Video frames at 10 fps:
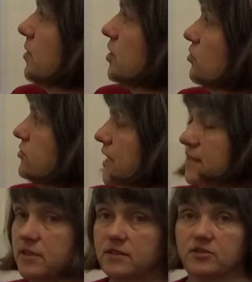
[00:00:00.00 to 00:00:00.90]
by
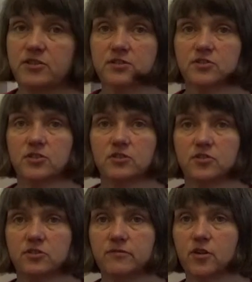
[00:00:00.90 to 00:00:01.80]
contacting the
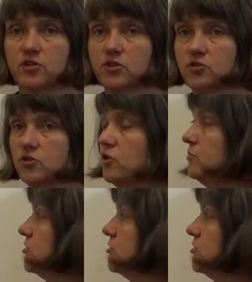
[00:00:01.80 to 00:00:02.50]
Citizens Advice Consumer